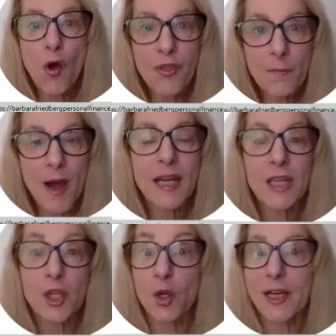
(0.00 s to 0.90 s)
the money
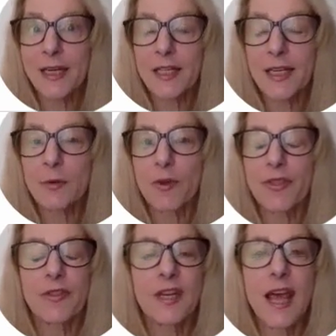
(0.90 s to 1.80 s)
you're going to need
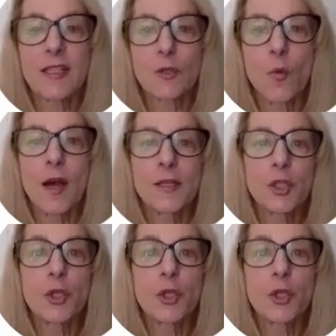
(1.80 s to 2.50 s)
within the next 1,